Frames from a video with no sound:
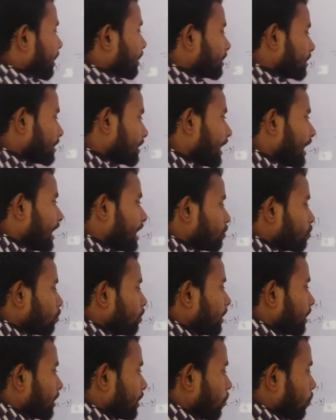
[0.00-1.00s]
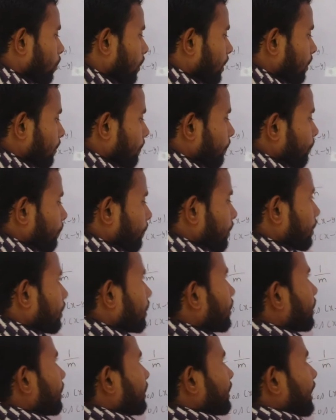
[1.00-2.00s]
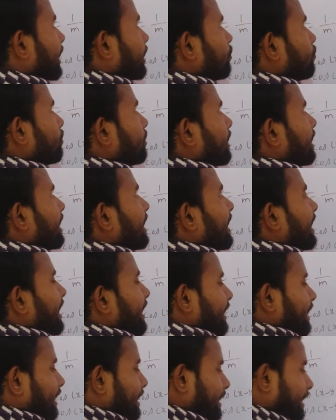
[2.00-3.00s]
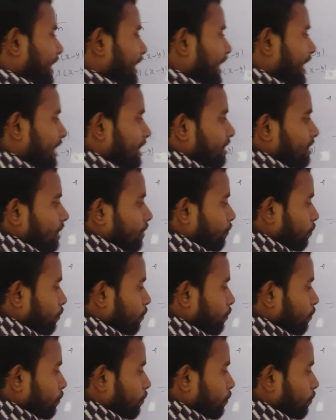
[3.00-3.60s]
say also in other word. Can you tell here 10x?